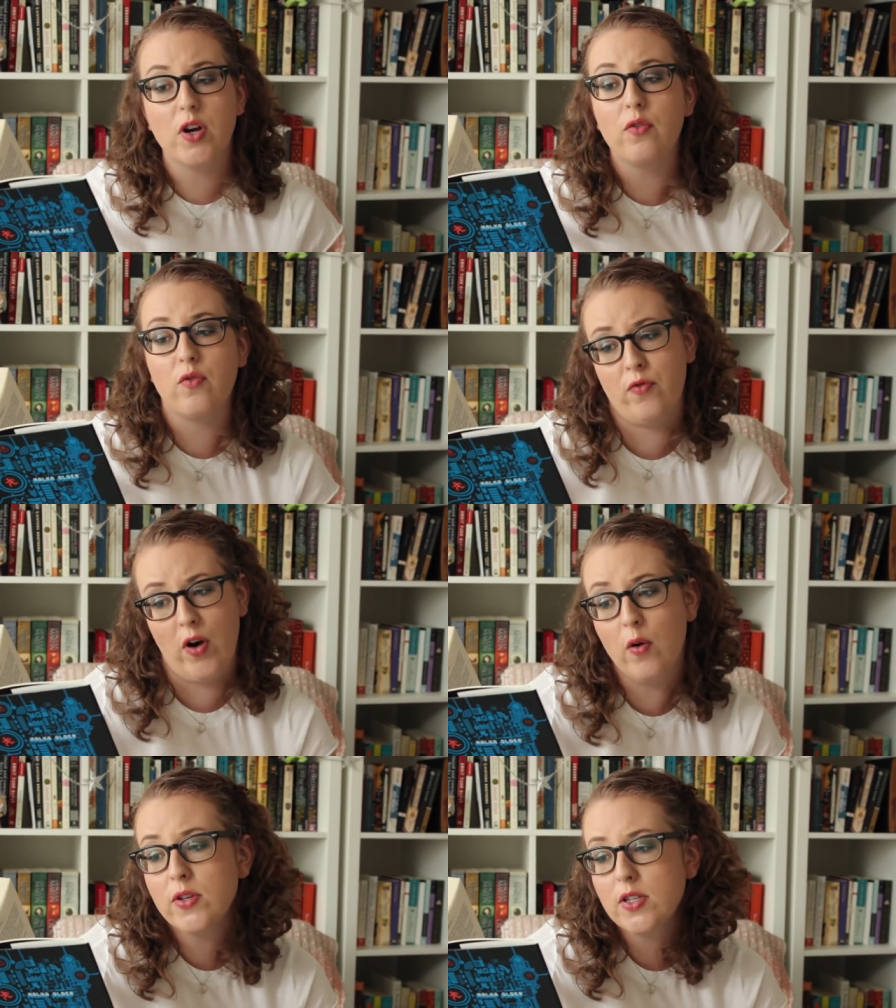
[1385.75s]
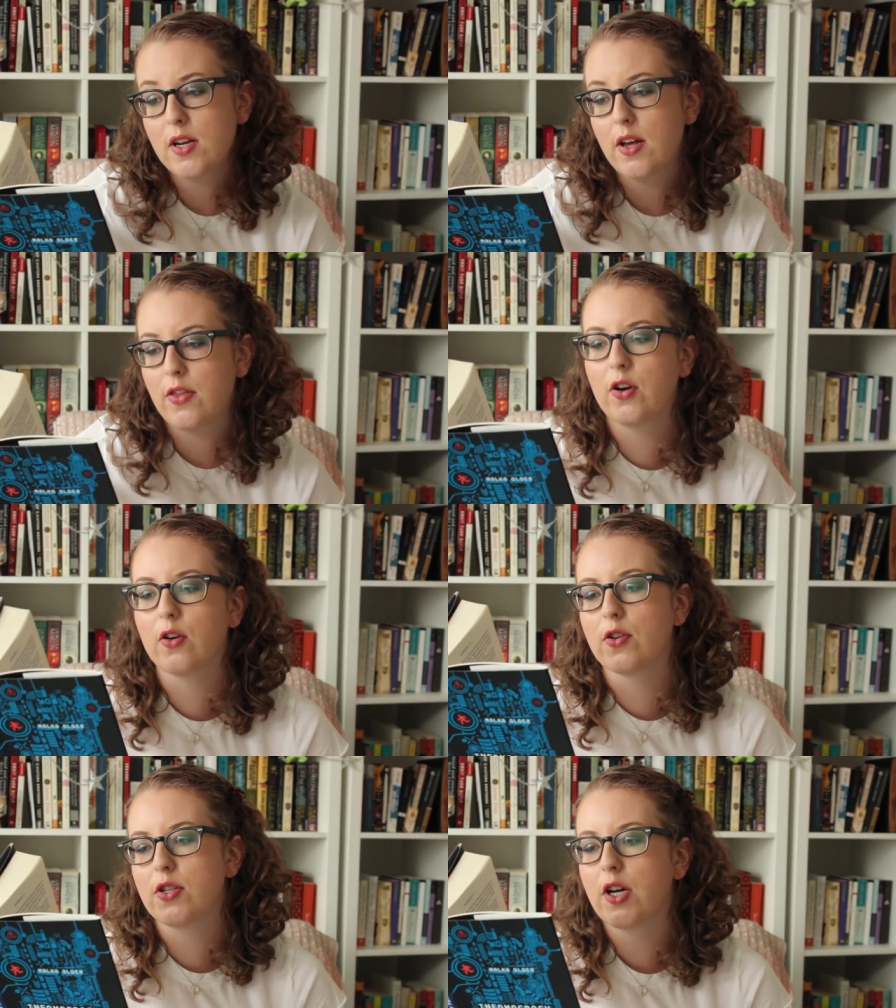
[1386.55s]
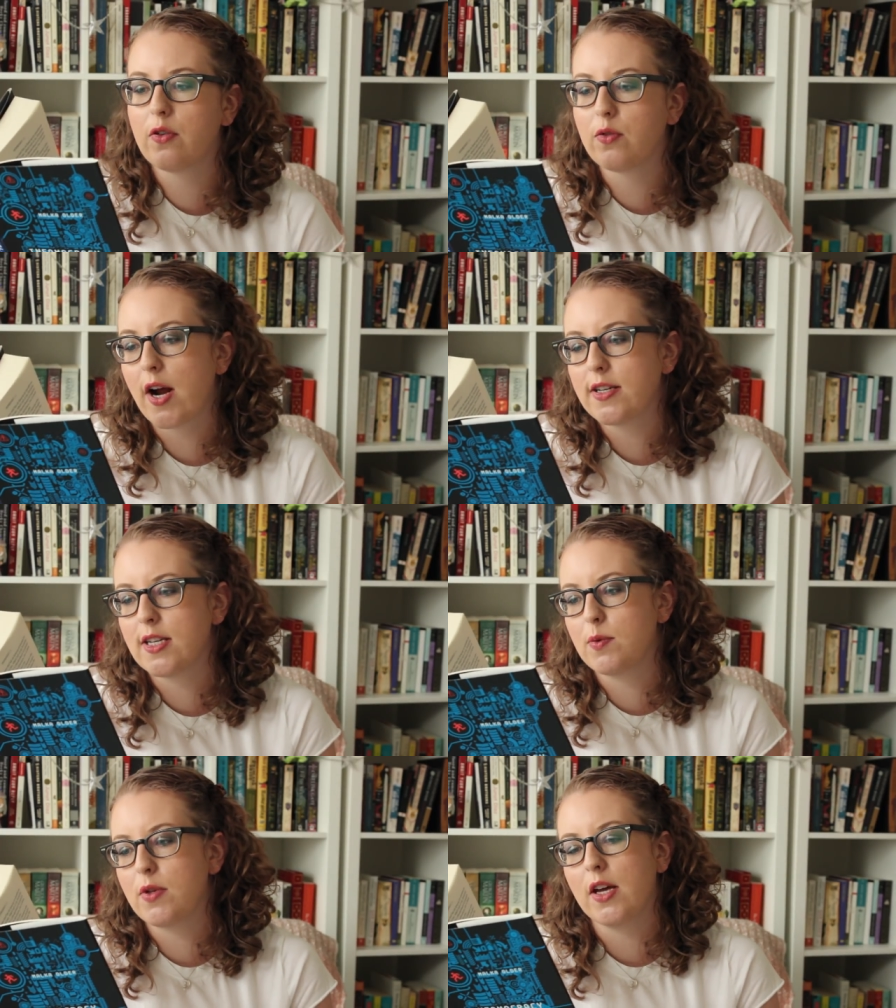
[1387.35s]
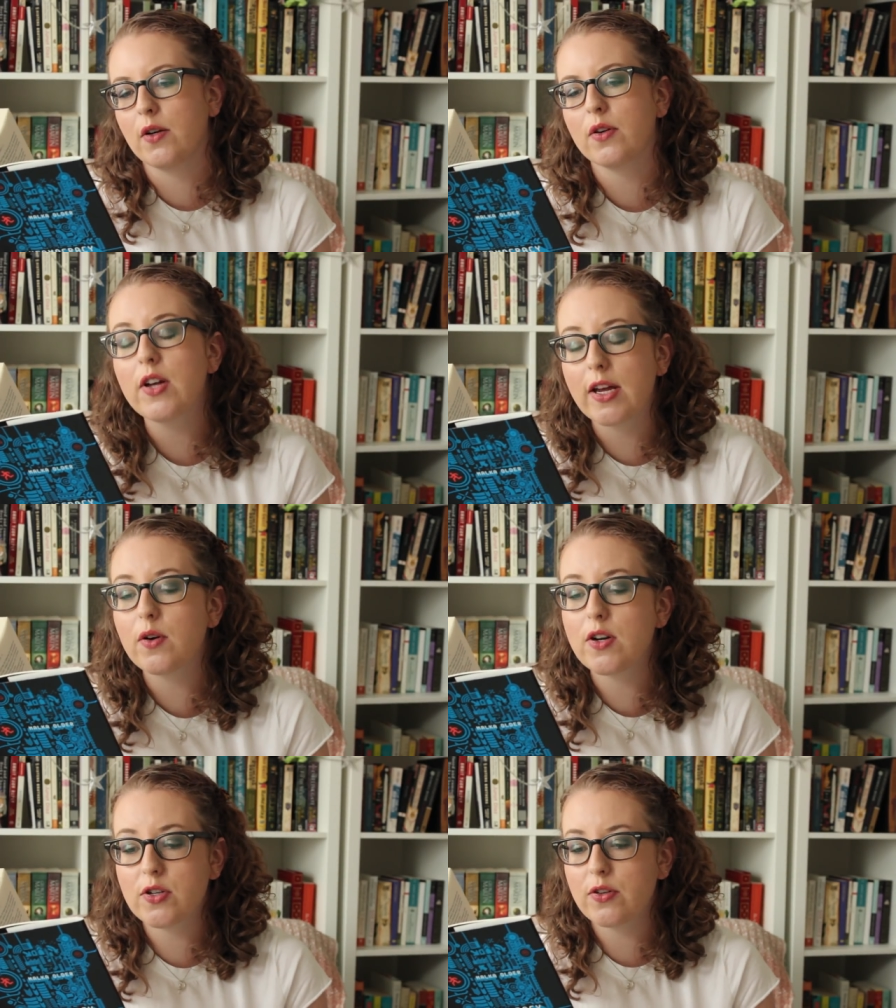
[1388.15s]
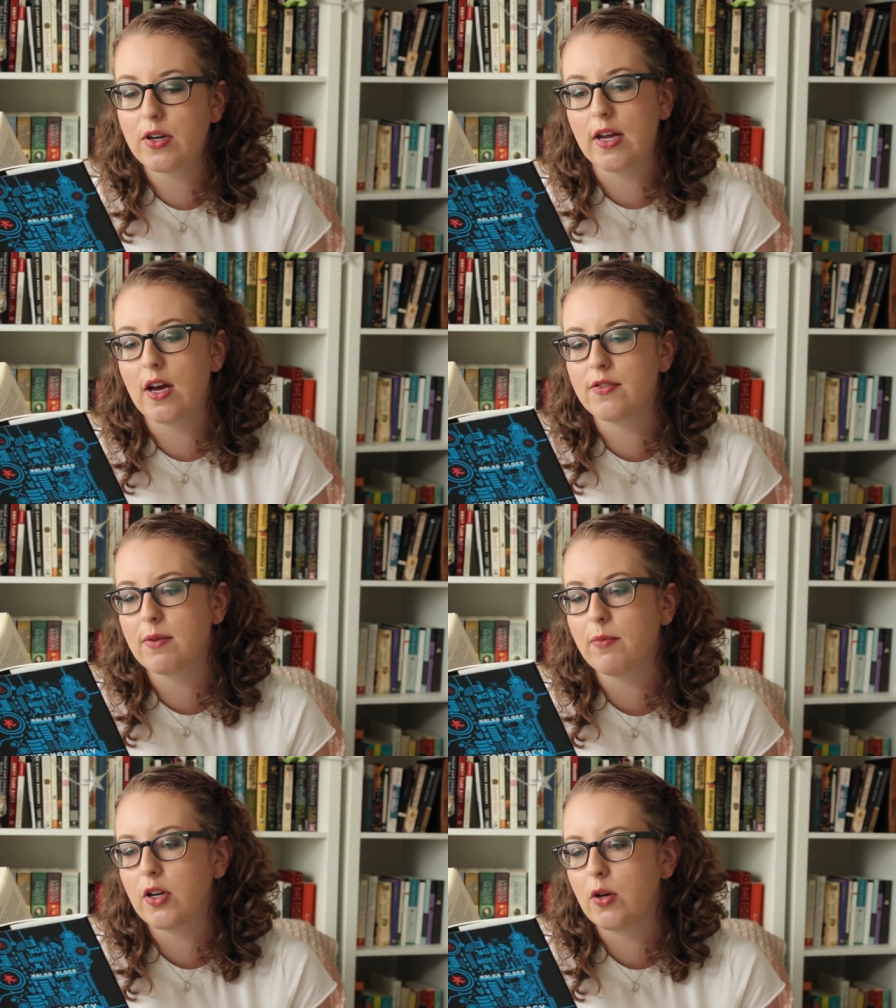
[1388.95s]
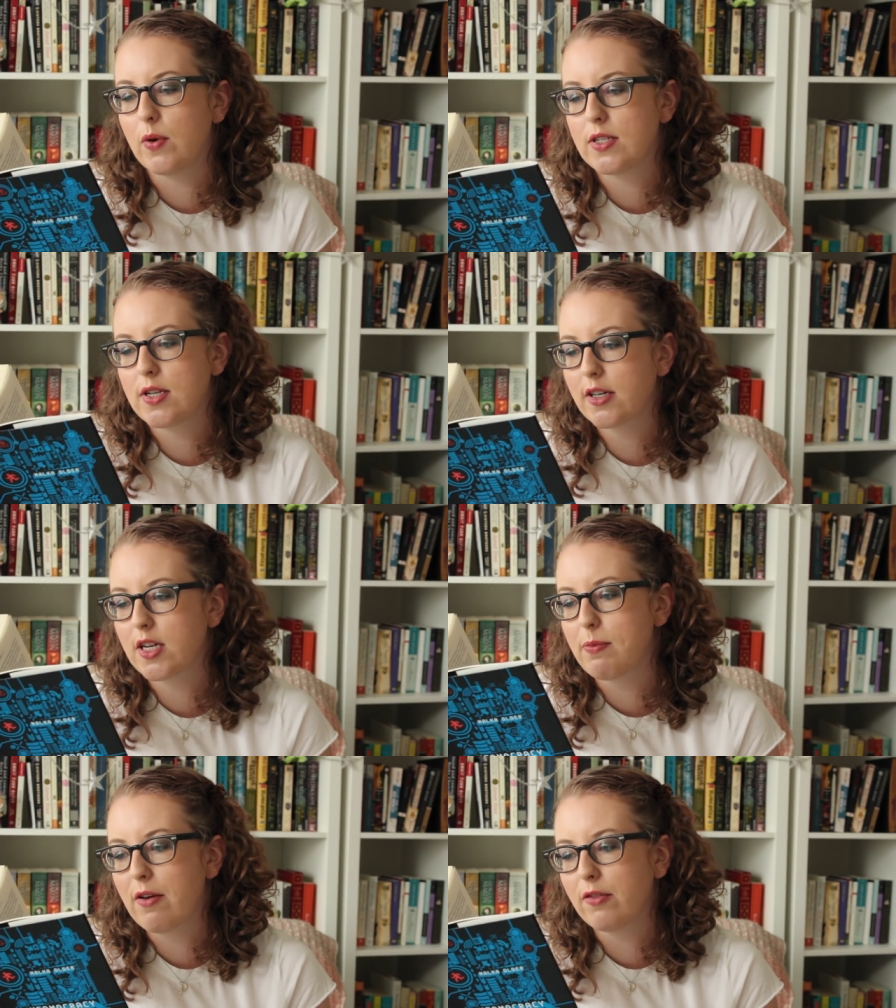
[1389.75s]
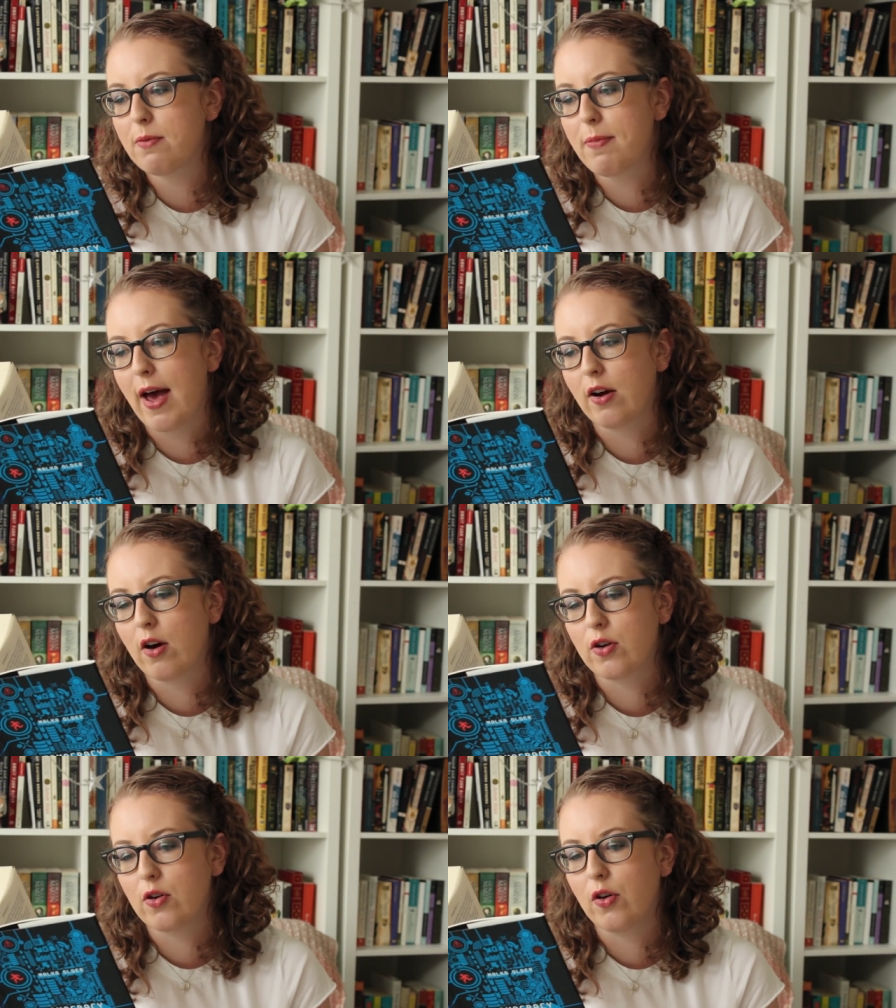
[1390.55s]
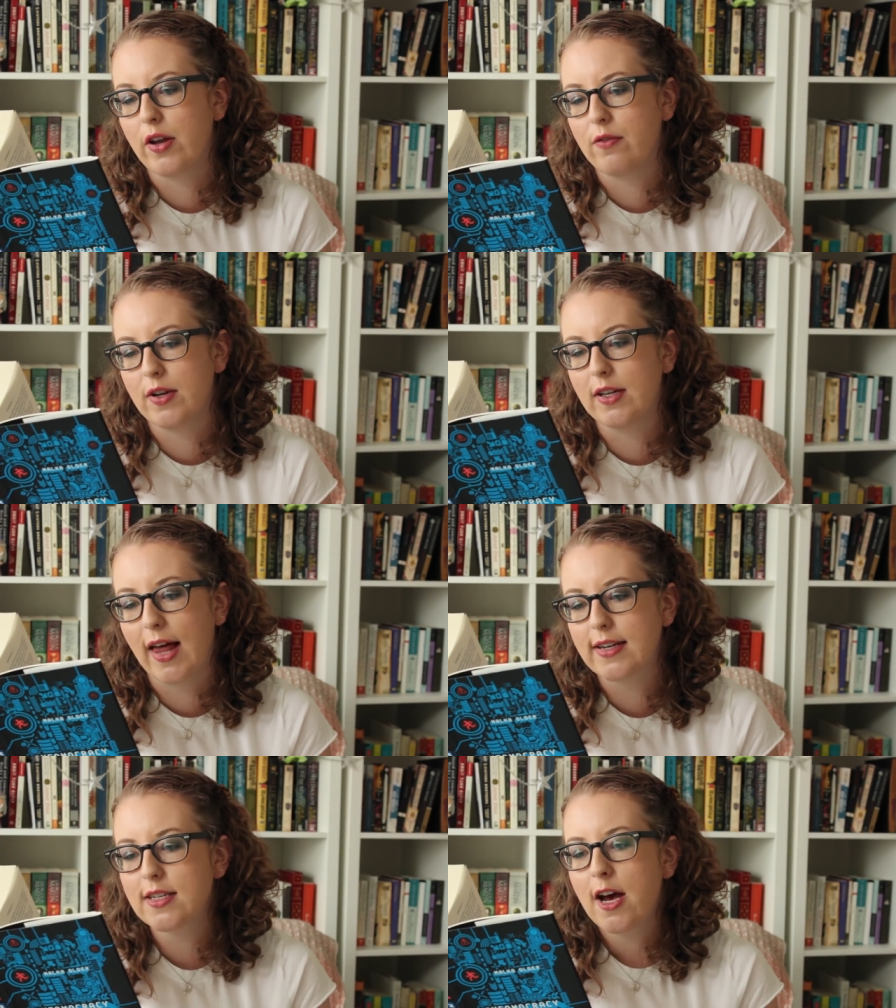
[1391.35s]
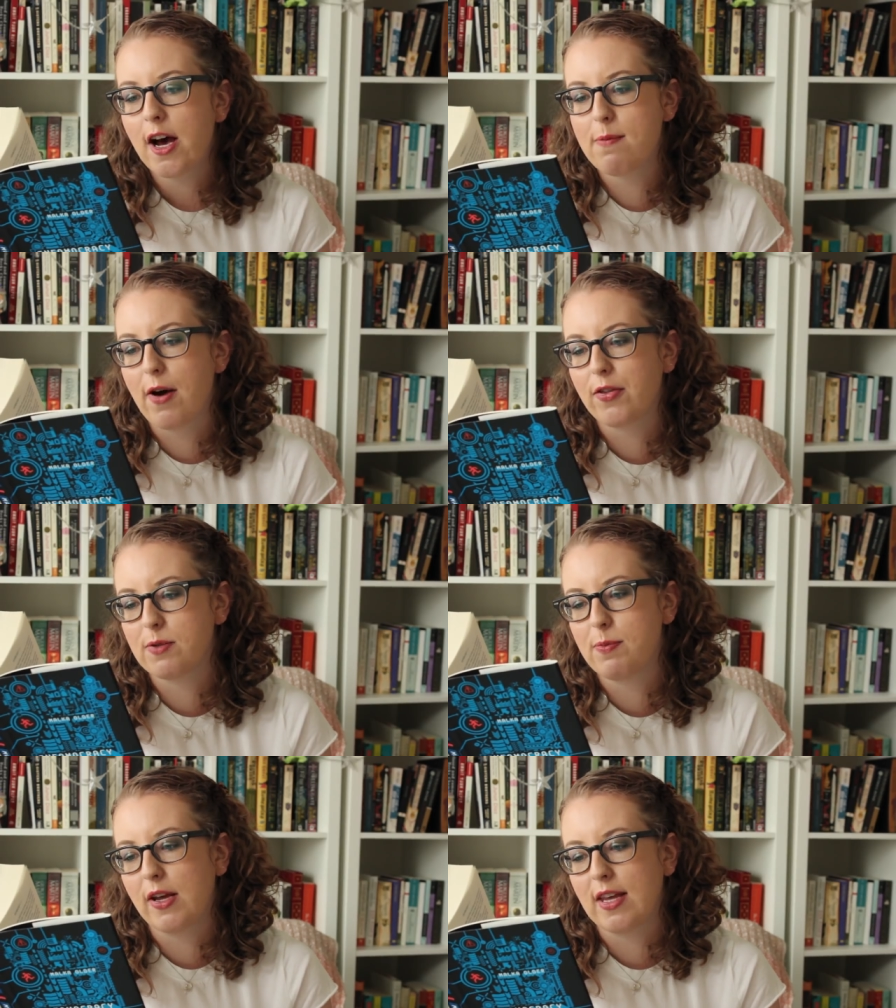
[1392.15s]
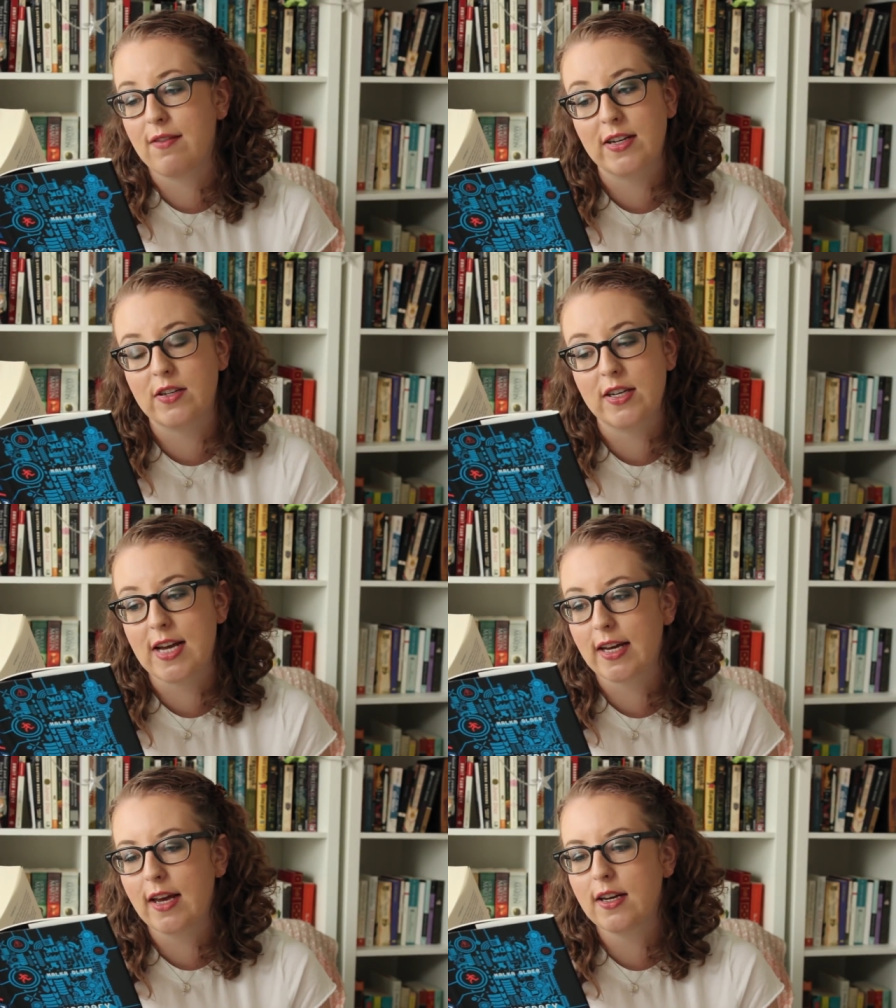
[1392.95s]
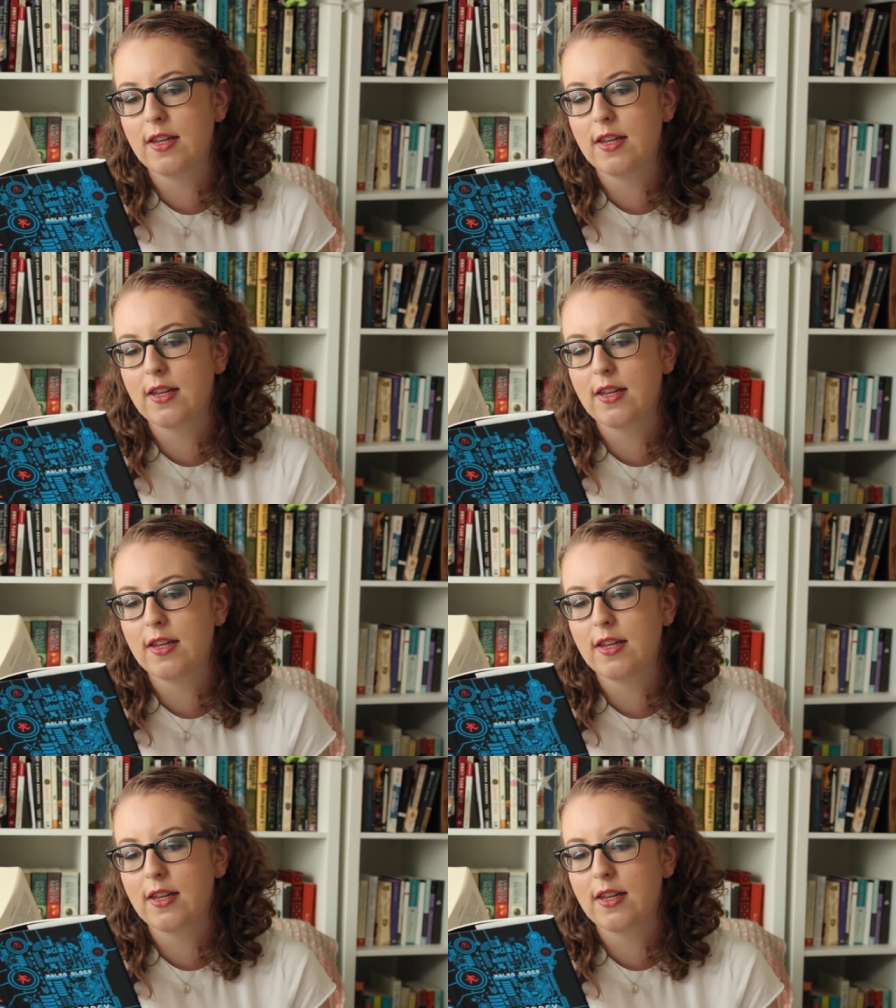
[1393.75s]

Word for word: don't vote," the girl's tone rises with the incred incredulity of someone who has sucked up every mag article and vidlet about this being the event of the decade,